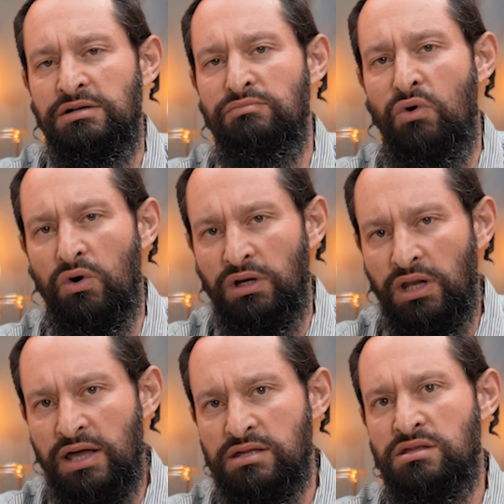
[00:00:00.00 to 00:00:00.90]
more or
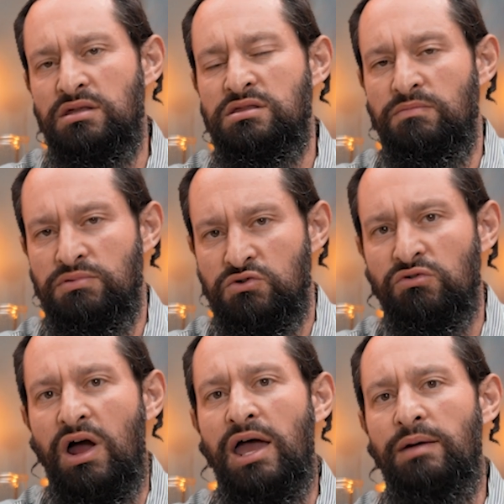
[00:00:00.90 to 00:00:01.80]
less
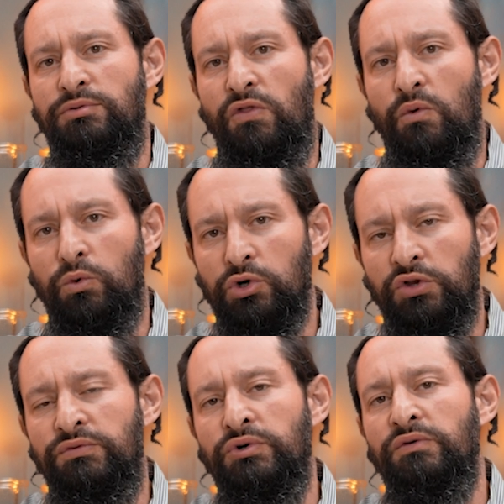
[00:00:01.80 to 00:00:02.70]
subscribe to the
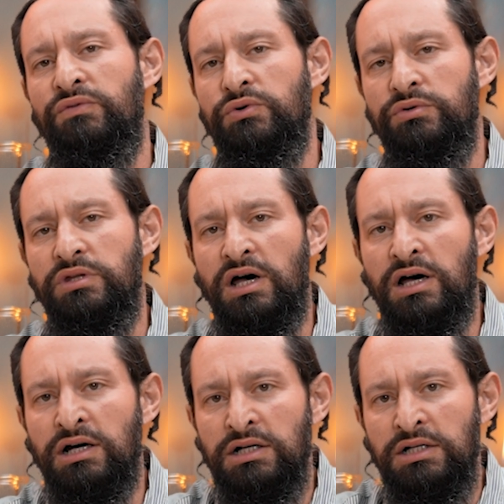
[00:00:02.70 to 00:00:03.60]
worldview of
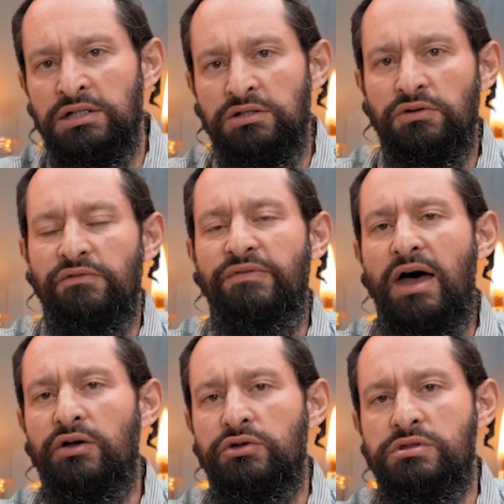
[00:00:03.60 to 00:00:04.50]
Yehuda, to the
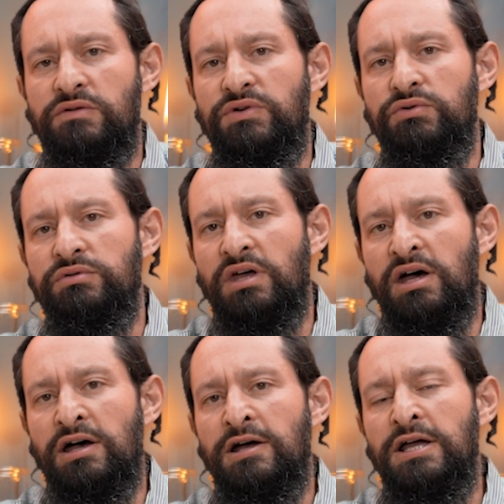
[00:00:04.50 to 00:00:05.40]
values of
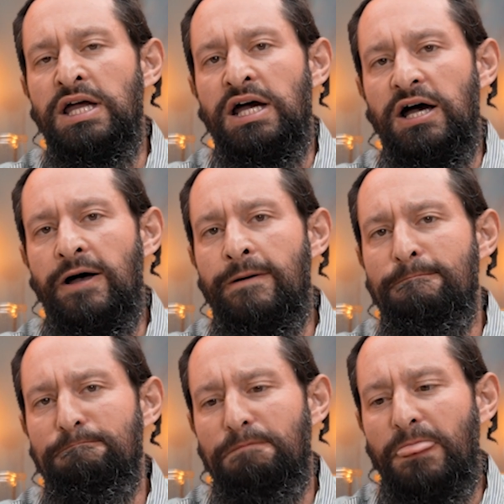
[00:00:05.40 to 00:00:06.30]
Yehuda.
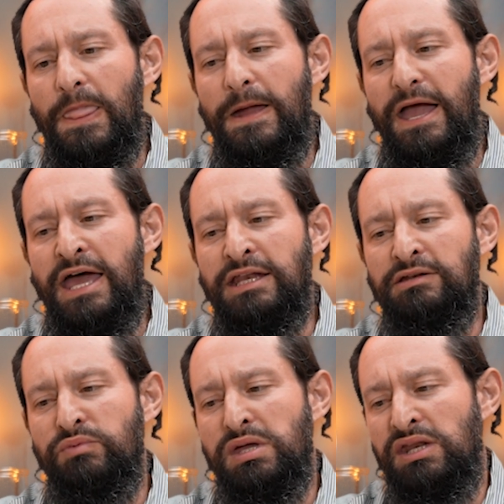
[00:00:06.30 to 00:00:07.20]
And
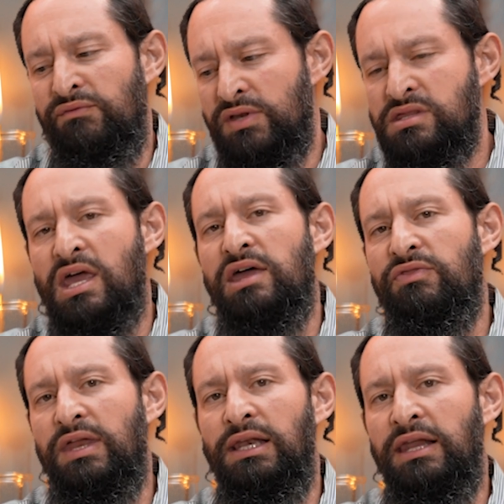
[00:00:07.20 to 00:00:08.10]
we can even say
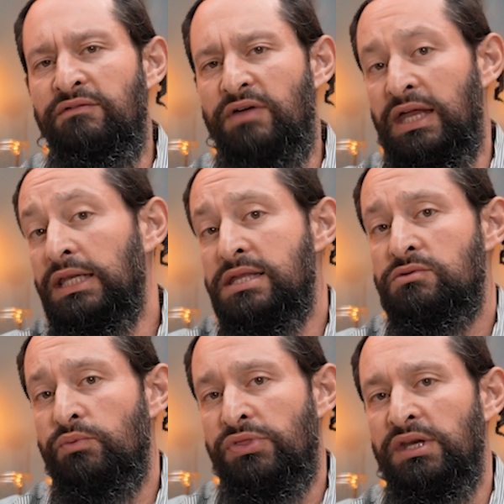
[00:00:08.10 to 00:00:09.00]
that, Levi, at least
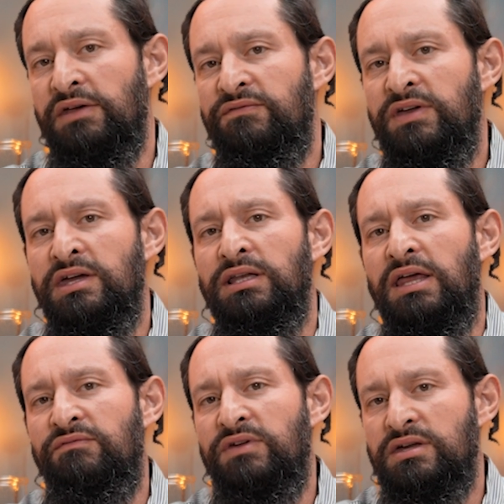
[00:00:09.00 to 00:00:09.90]
with
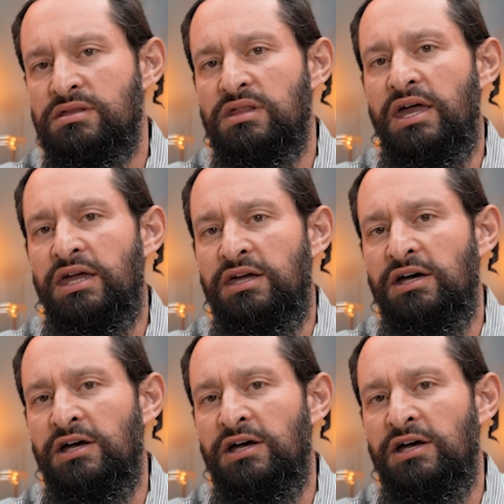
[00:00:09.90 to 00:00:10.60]
Levi is like